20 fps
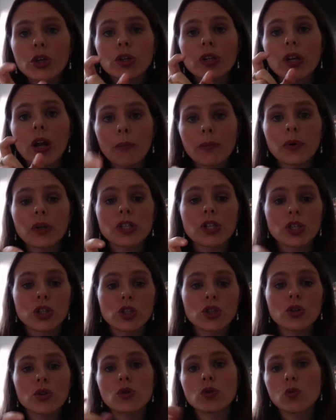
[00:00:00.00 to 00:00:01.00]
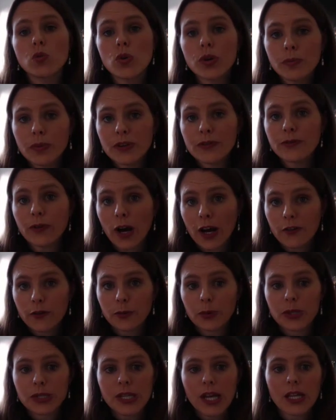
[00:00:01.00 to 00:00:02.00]
number to choose would be
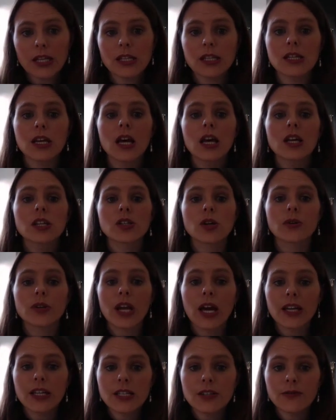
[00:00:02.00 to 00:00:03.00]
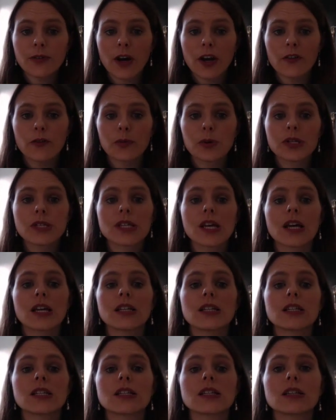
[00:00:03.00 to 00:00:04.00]
5%. So
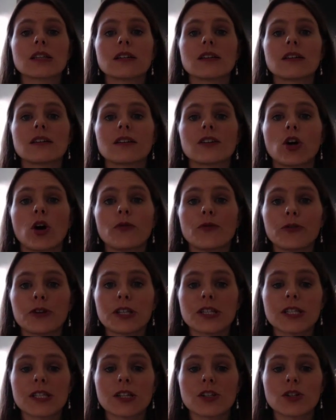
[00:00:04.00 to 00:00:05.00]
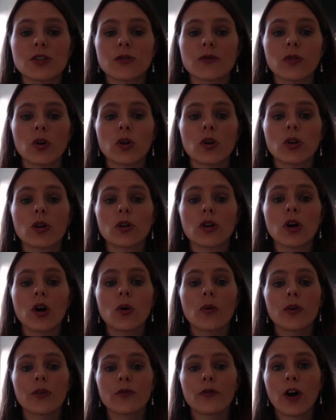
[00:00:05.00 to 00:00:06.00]
95% confidence interval
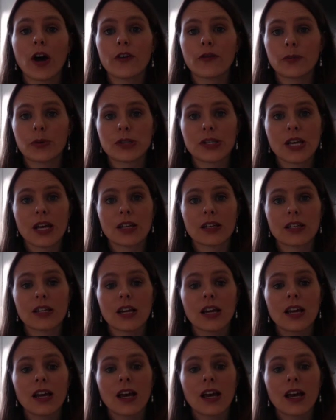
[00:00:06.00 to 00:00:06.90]
with 5%